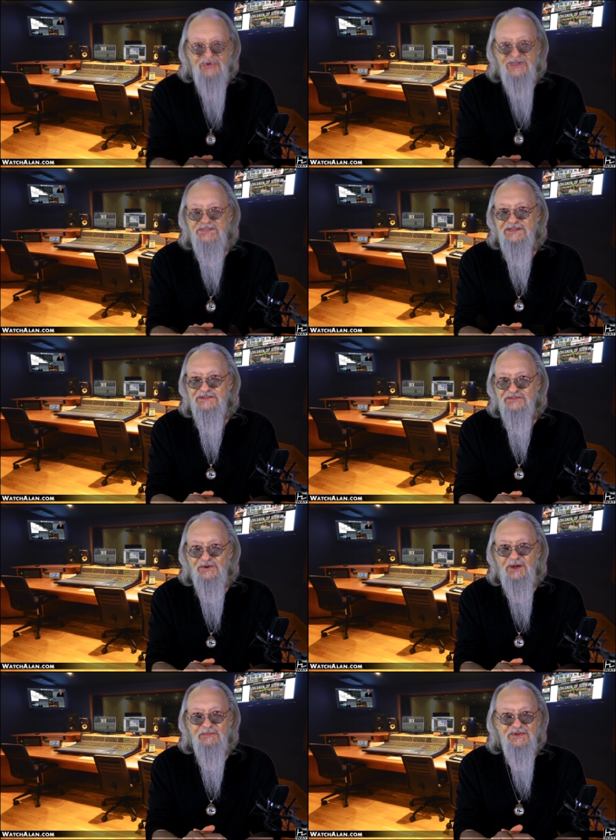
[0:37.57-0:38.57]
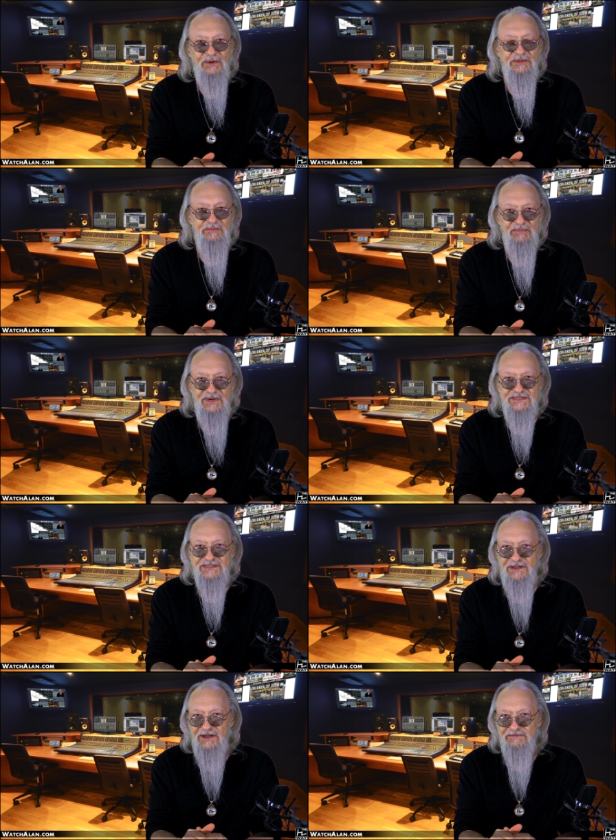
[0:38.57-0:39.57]
President Trump told a press
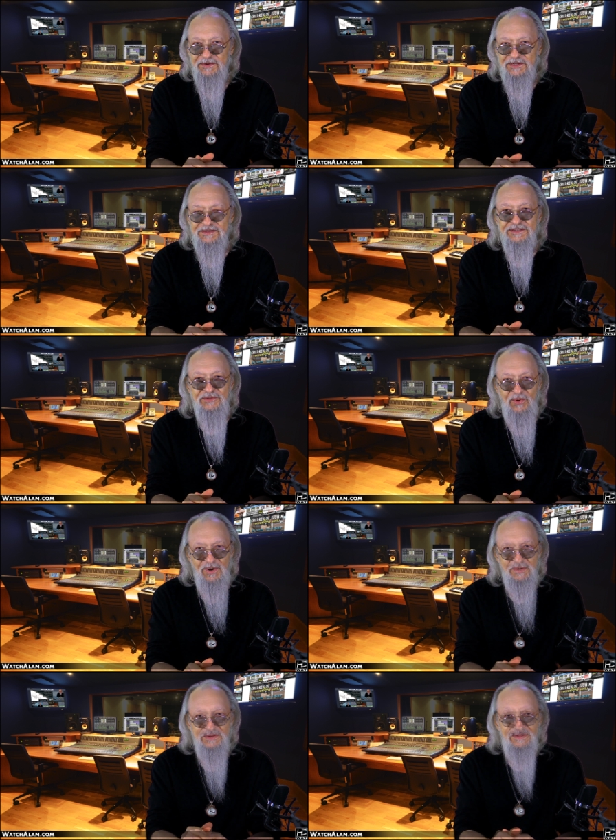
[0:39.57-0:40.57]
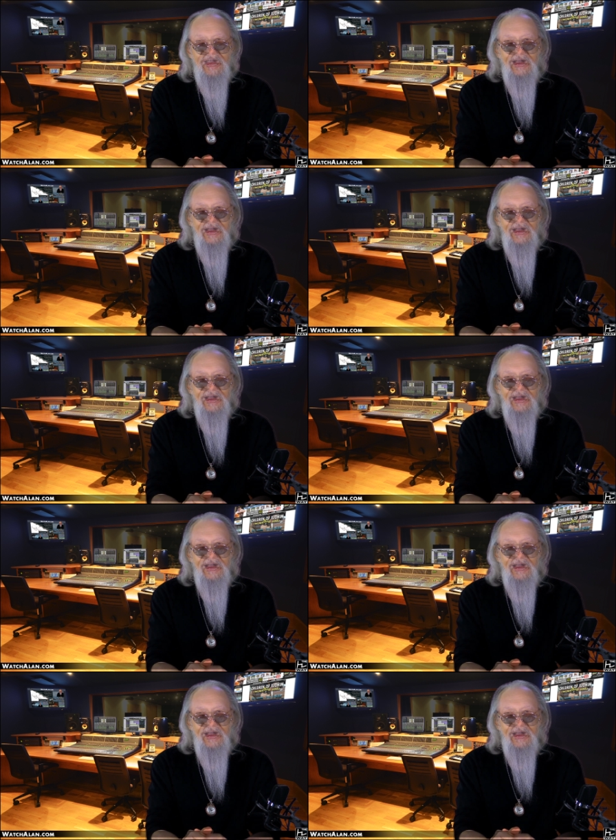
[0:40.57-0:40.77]
conference, quote,